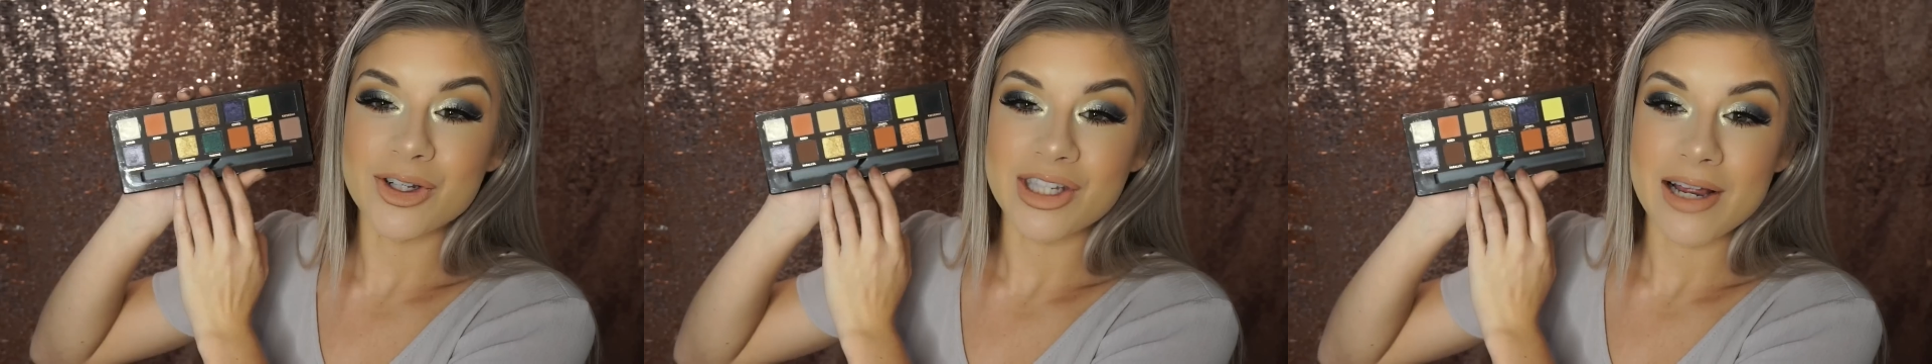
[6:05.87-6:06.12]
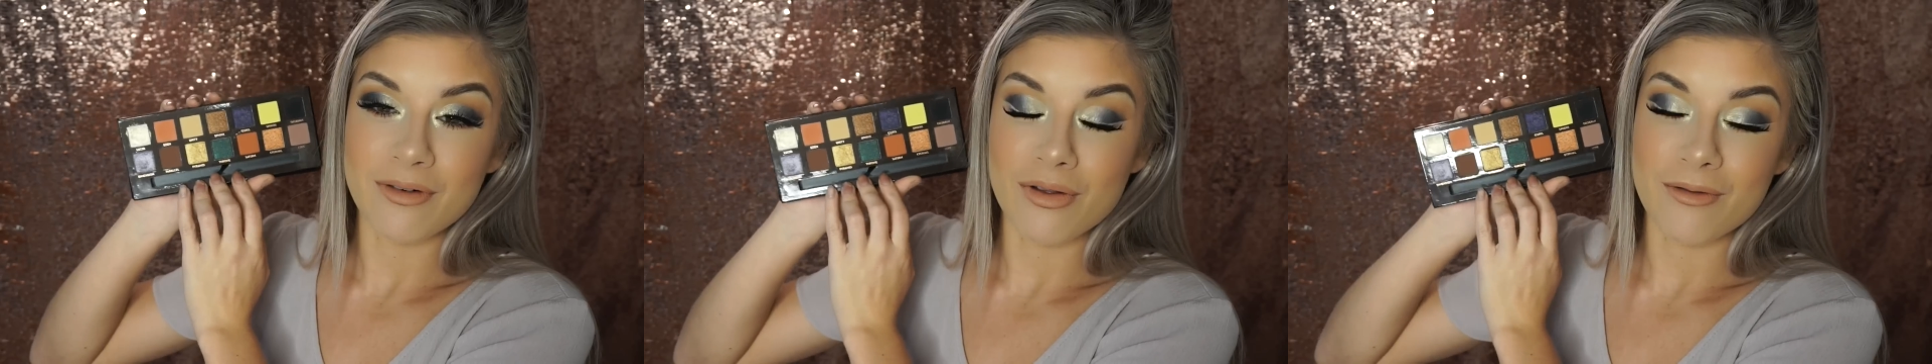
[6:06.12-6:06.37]
will
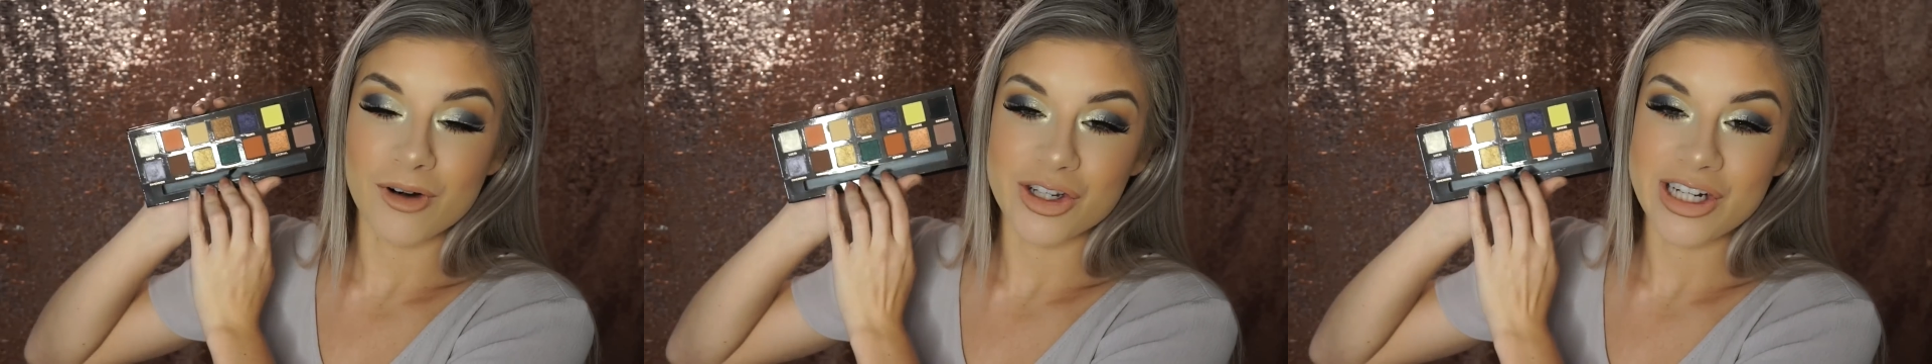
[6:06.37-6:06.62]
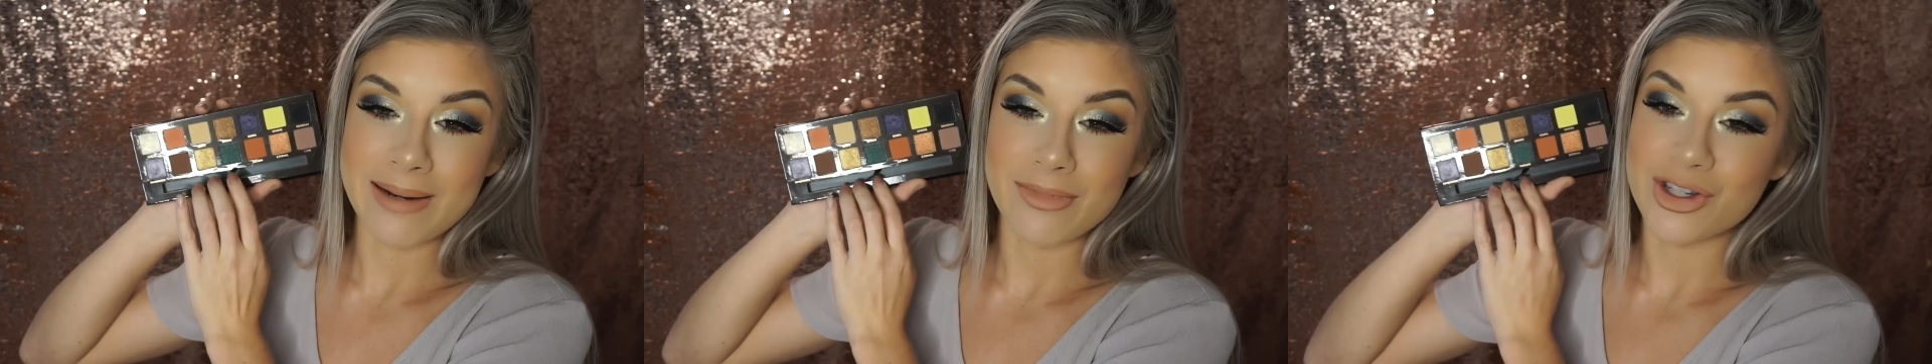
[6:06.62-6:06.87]
say from the
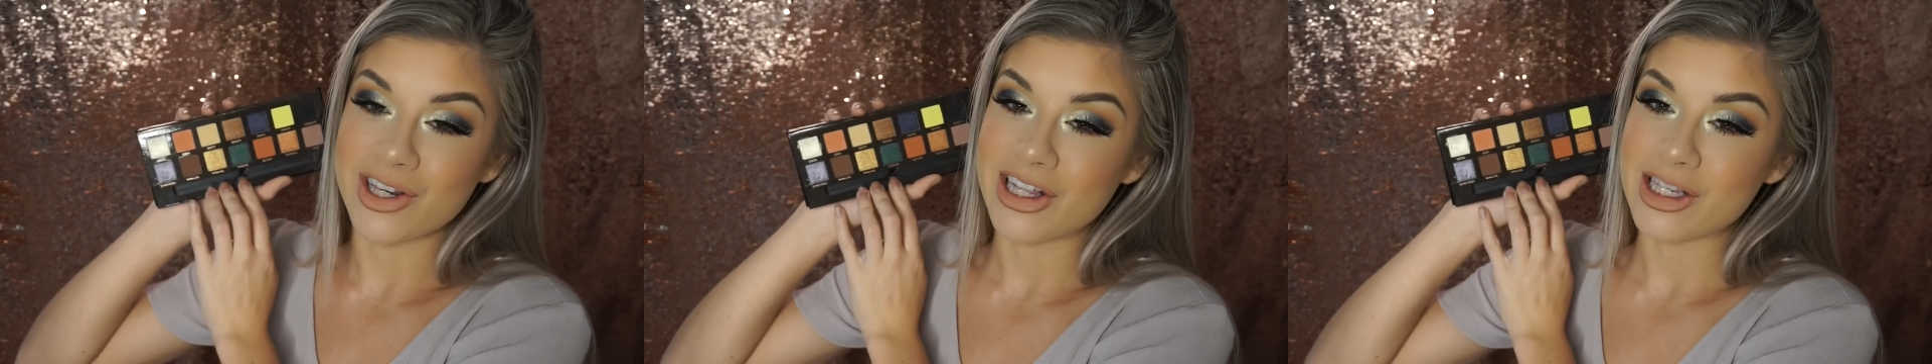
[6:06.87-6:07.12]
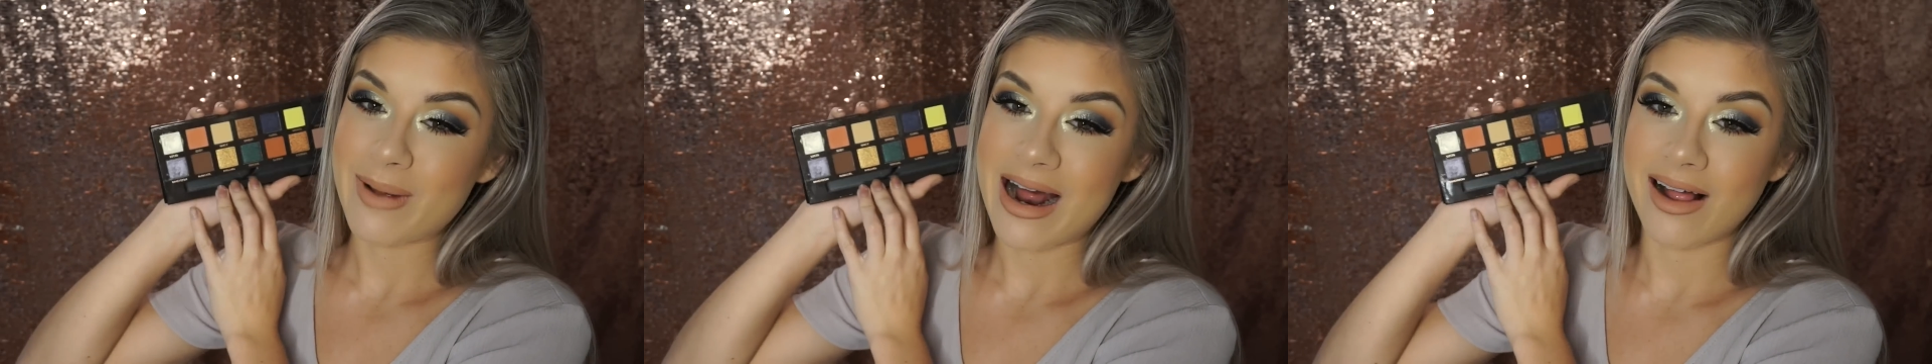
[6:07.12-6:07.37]
first time using
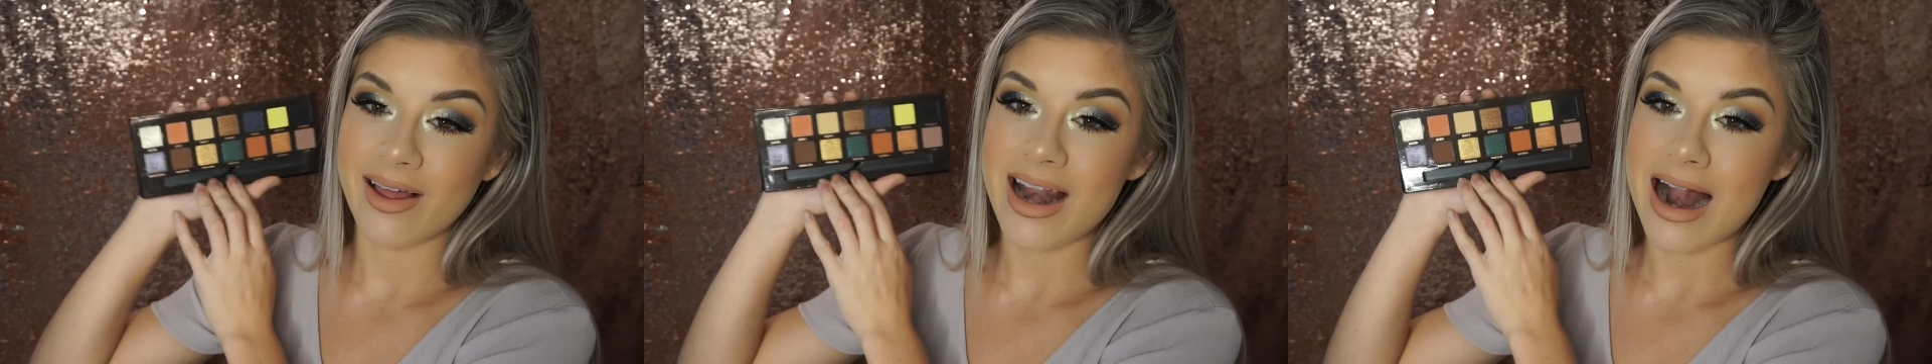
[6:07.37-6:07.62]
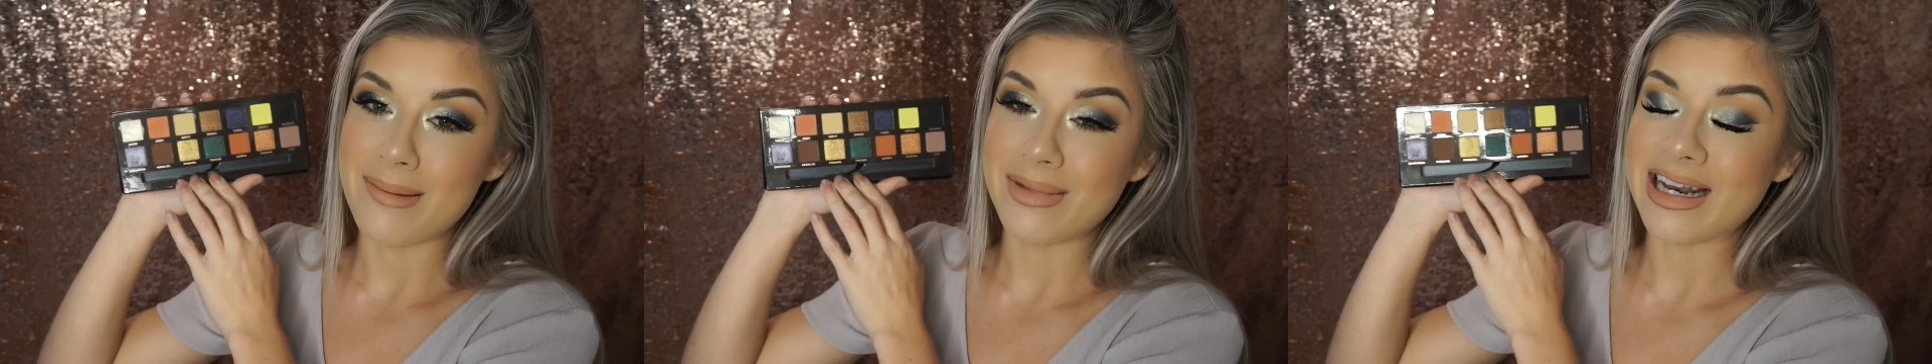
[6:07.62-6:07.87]
this
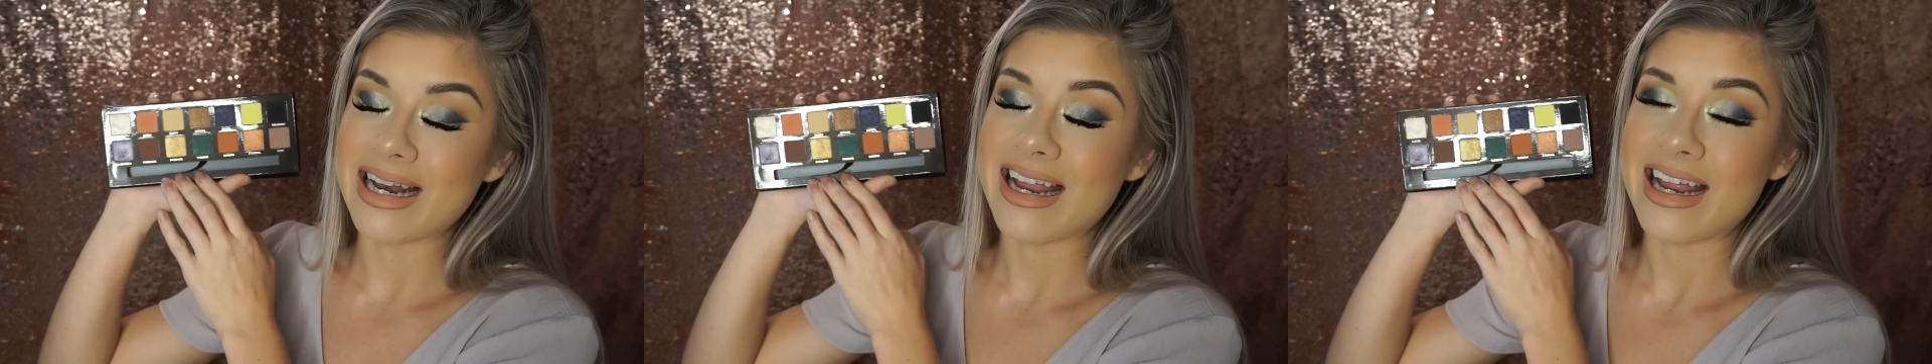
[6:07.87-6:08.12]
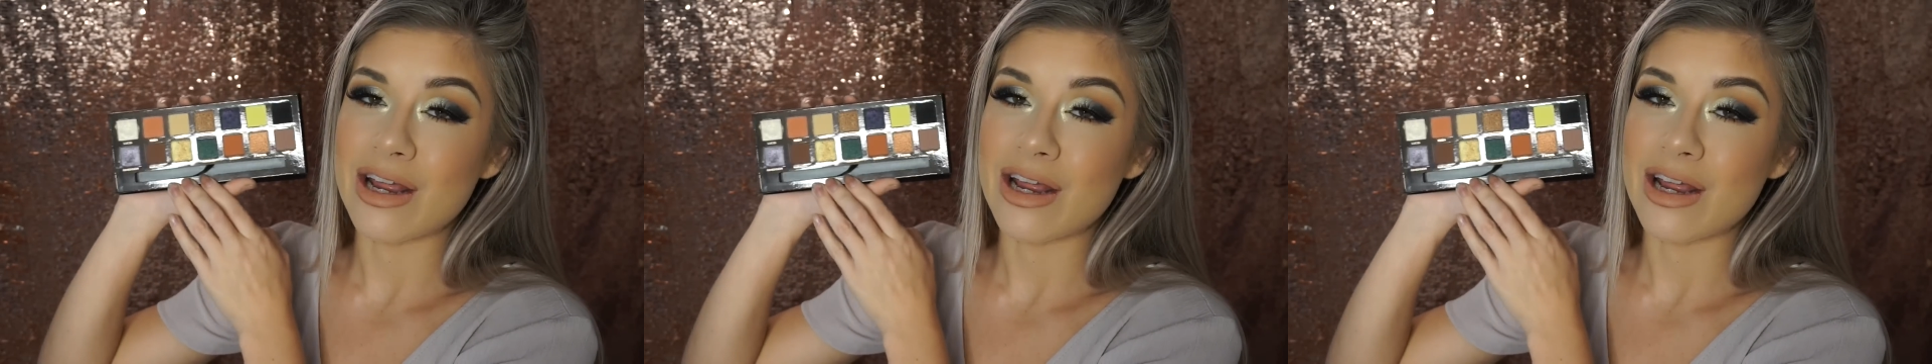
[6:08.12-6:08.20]
palette, I mean,